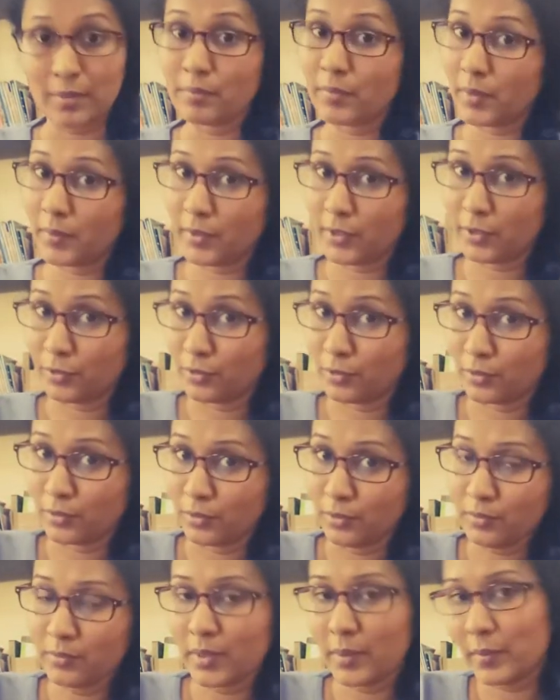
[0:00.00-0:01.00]
Maybe you
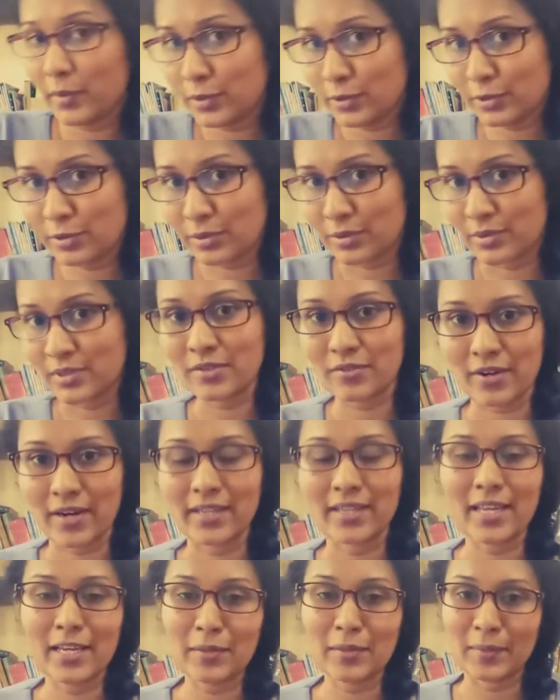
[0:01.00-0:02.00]
know, maybe you don't,
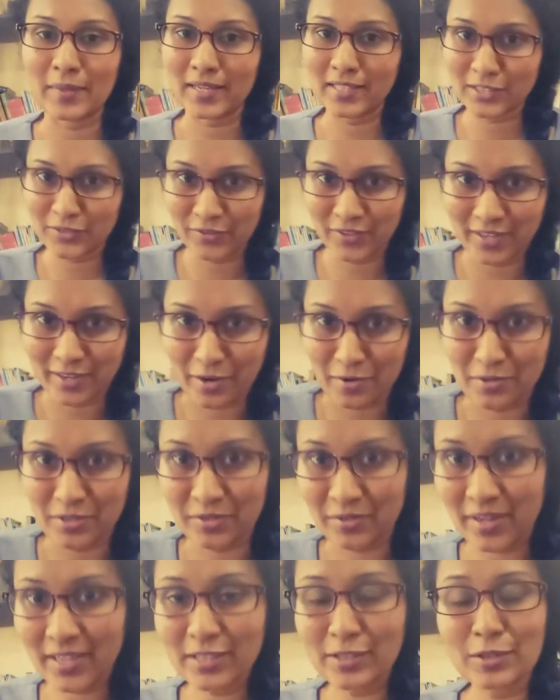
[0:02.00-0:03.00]
right? Anyway, let's figure out,
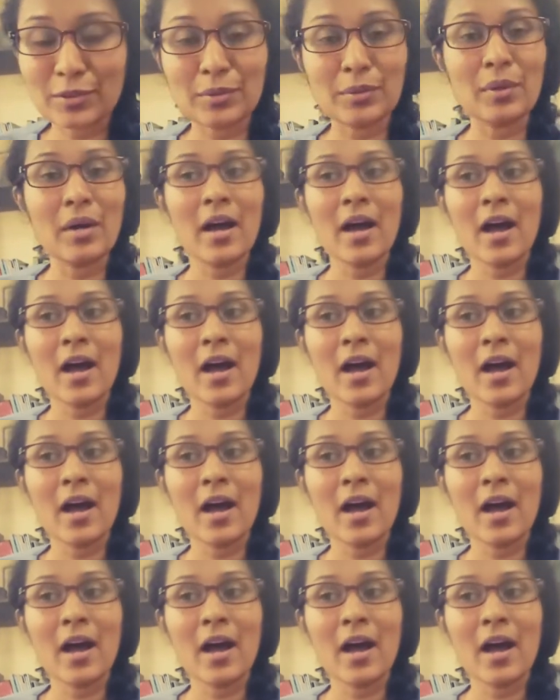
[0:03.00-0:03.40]
right? So